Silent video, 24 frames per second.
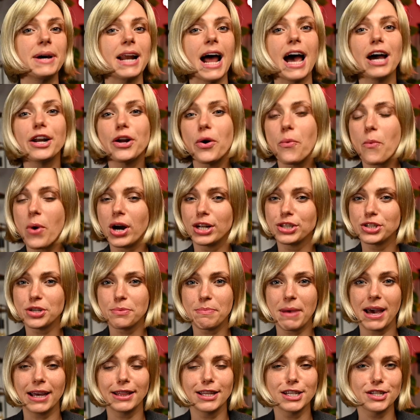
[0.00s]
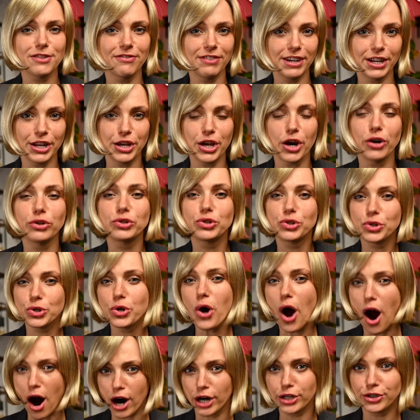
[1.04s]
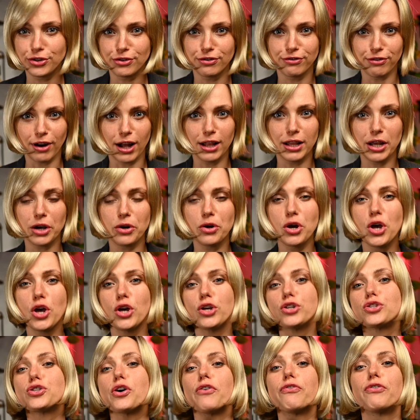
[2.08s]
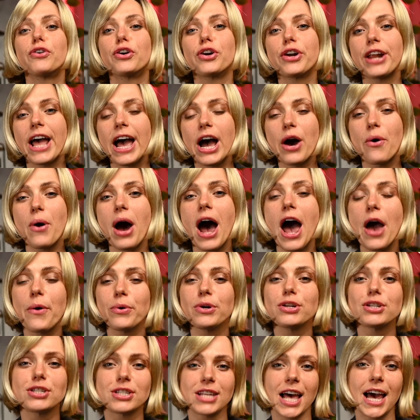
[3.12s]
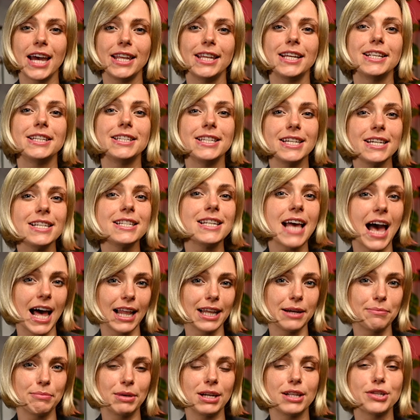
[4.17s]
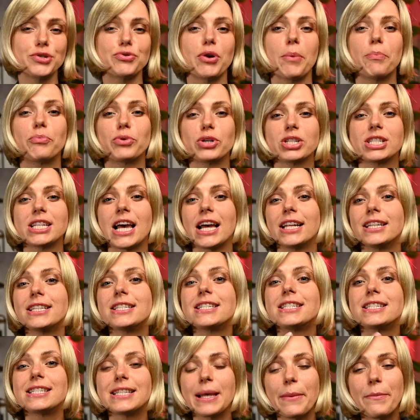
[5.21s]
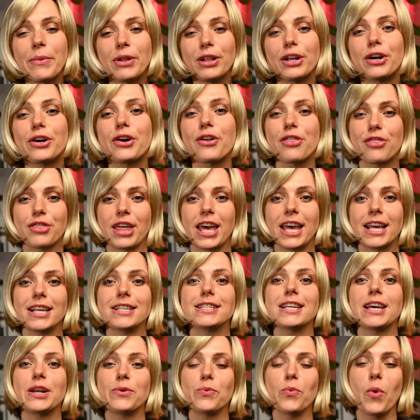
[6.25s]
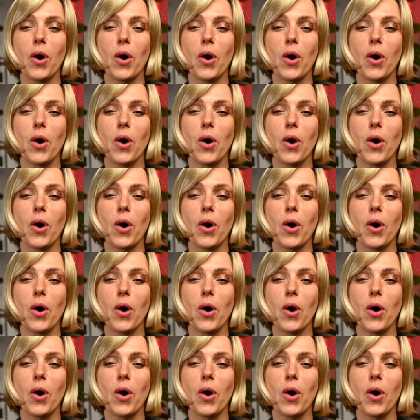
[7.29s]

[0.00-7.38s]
But I don't want to make this video too hard to follow, so for now I will say that these elements represent similar things in